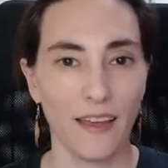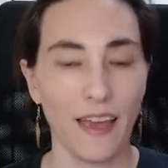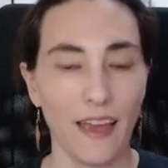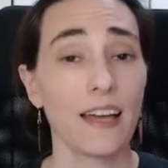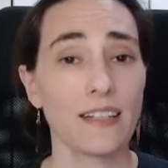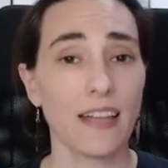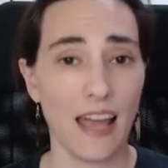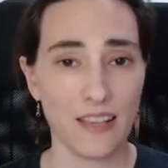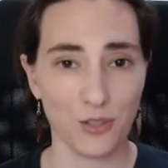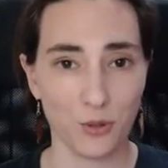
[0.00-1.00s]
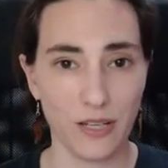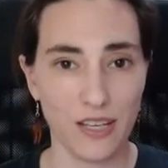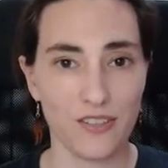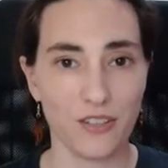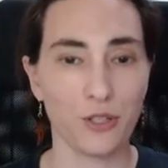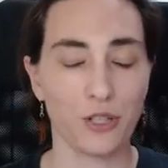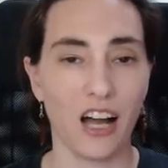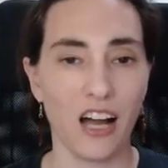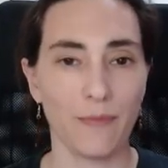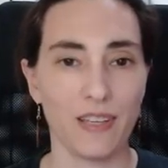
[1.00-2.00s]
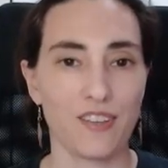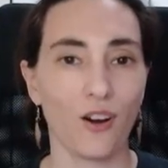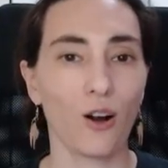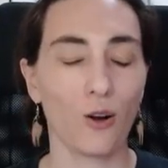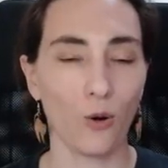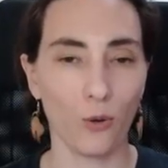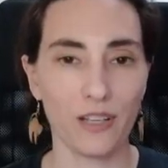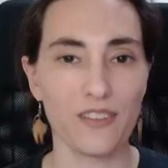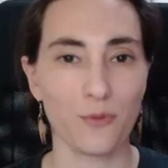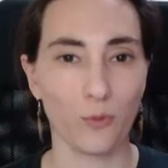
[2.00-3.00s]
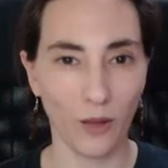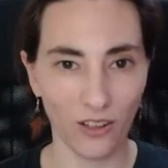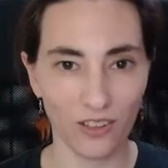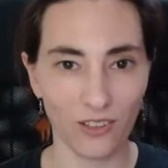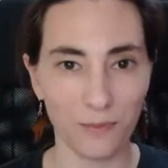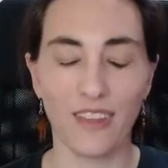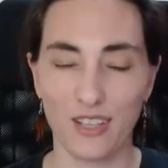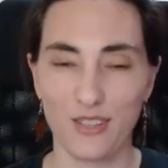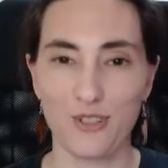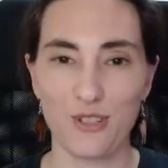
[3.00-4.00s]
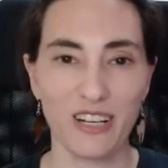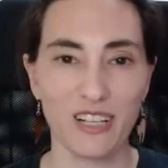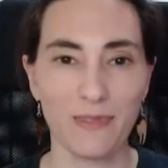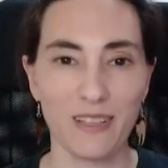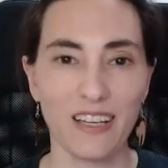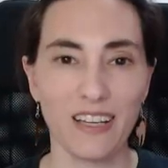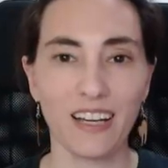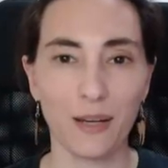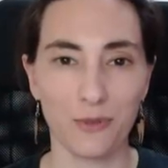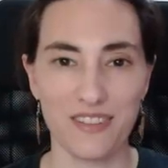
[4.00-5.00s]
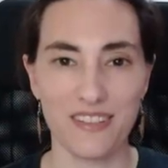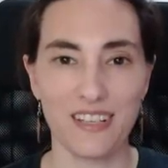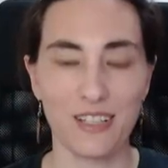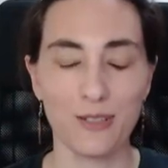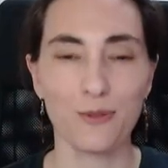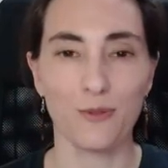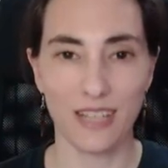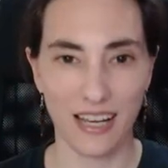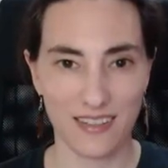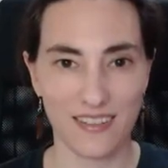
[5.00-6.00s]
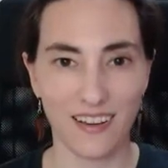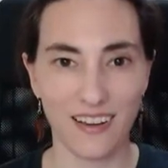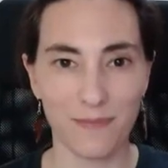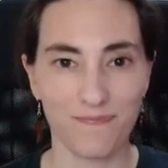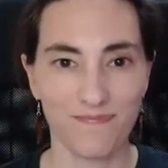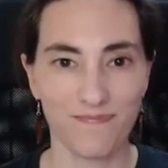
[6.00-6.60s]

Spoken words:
And as always, your comments are always welcome. Thanks for joining me, and I will see you next time.